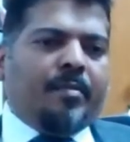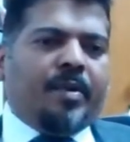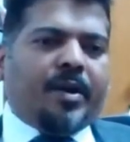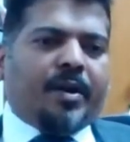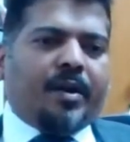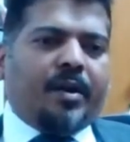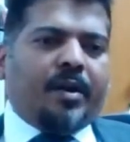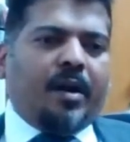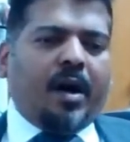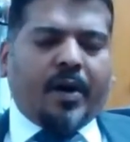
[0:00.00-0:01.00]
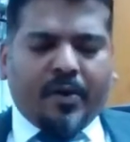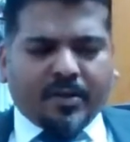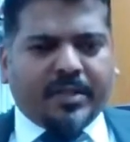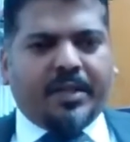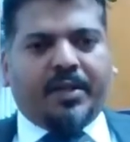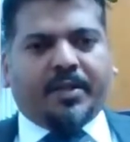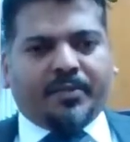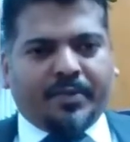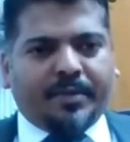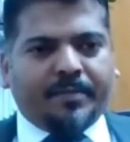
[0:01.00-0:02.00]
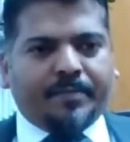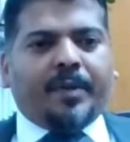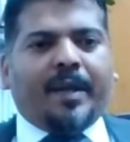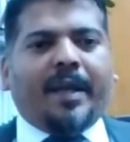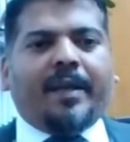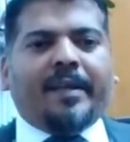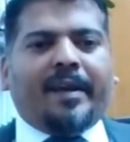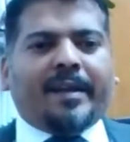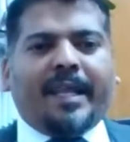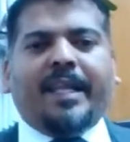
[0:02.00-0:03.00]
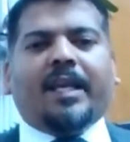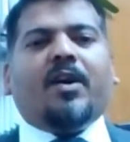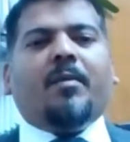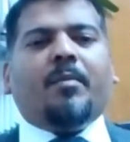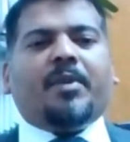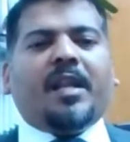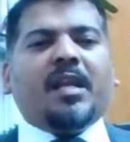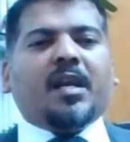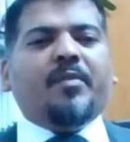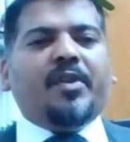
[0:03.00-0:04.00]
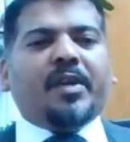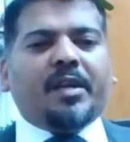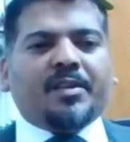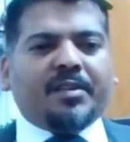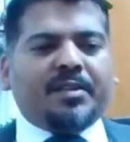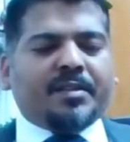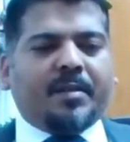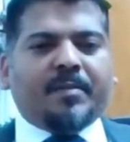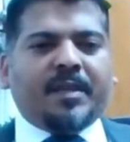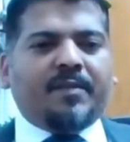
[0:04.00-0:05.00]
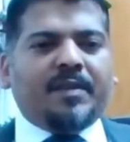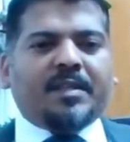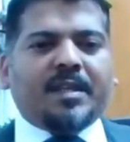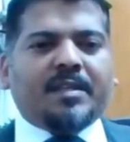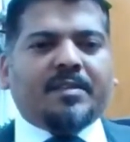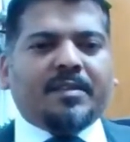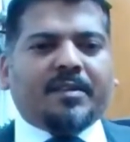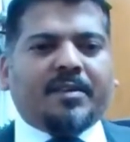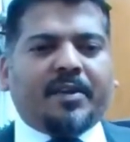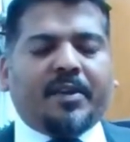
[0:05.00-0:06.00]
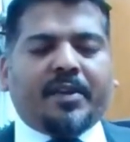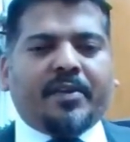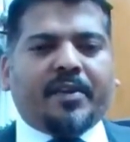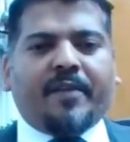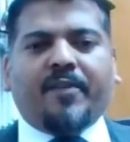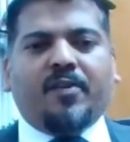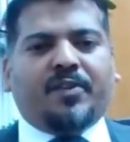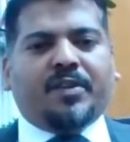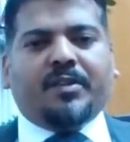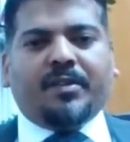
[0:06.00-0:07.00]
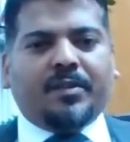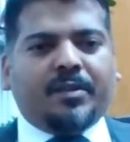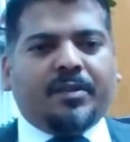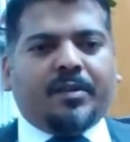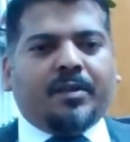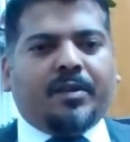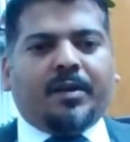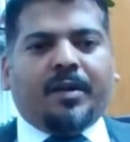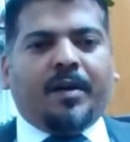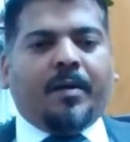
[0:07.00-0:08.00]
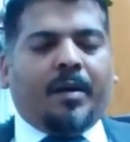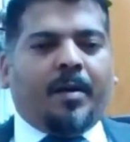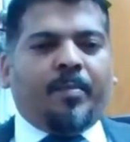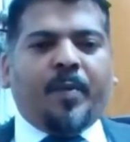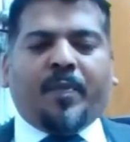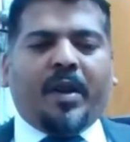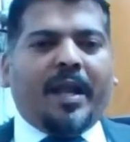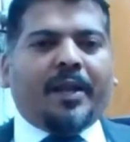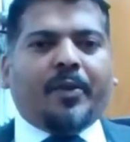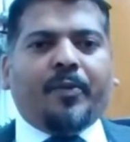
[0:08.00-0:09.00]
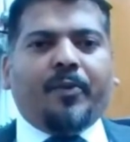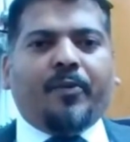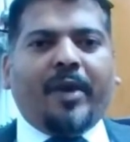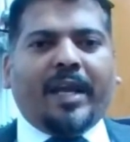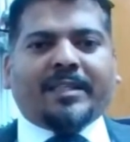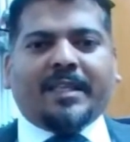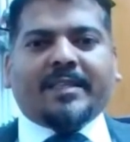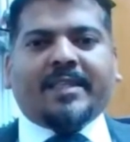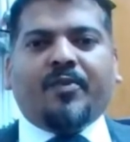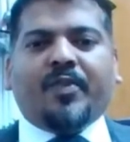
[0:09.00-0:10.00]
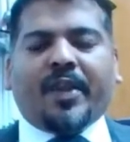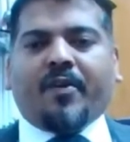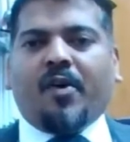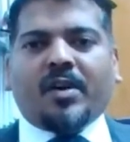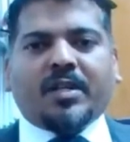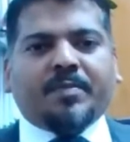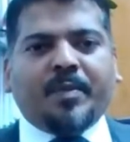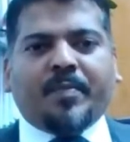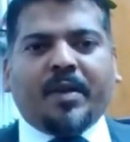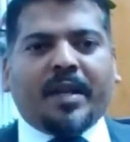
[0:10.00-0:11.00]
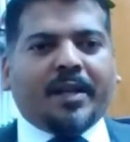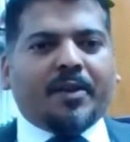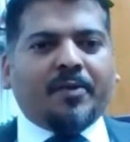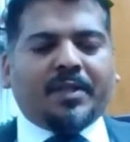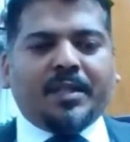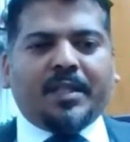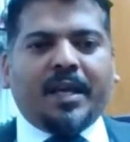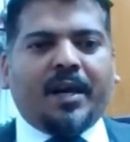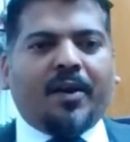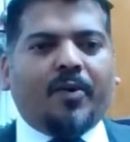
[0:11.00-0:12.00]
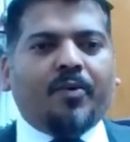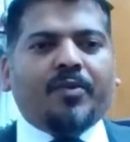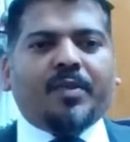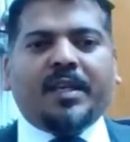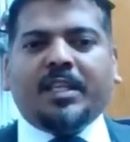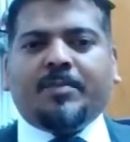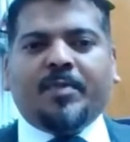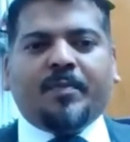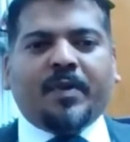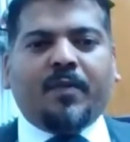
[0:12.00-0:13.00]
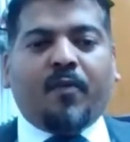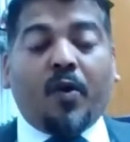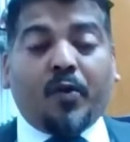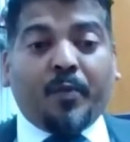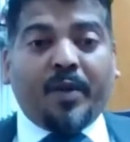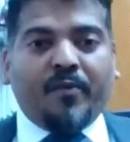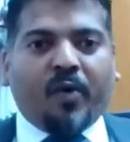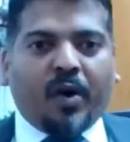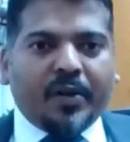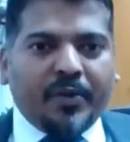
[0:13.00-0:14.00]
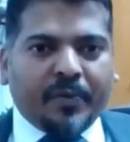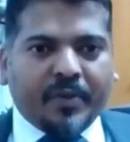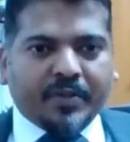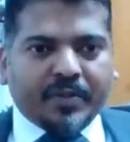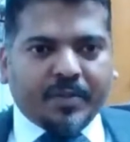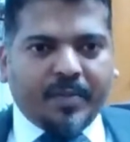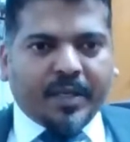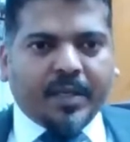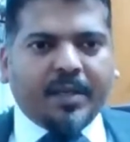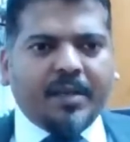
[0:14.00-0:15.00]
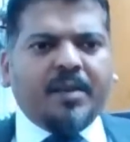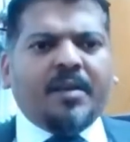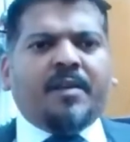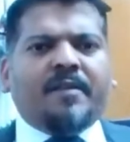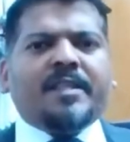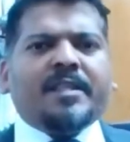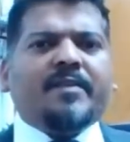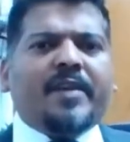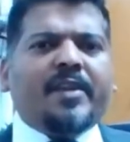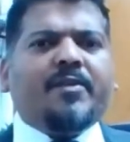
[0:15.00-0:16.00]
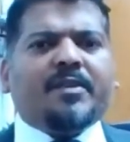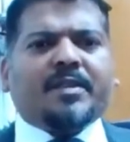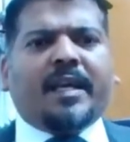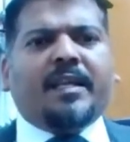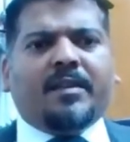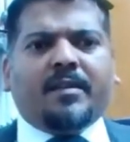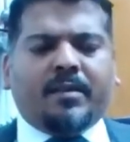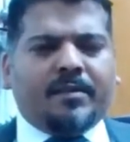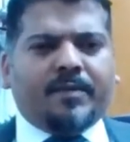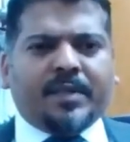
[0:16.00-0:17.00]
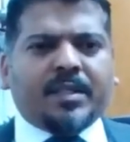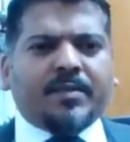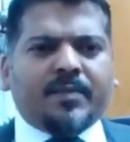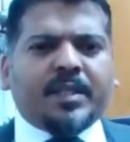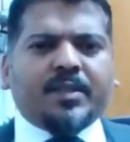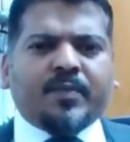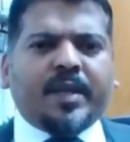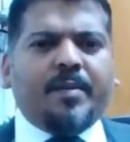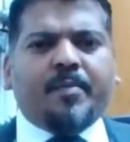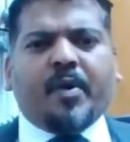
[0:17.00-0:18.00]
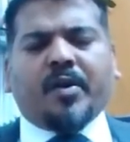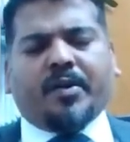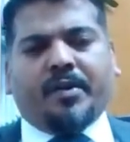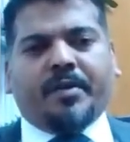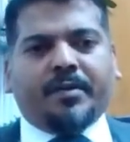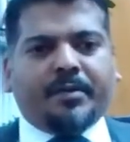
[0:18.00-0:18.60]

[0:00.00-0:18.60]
but across the industry. And a telecommunication is something which has created a revolution. People like to access their own records. People like to see their own things. People want to be involved into decision making, which is a very good sign, which is very important.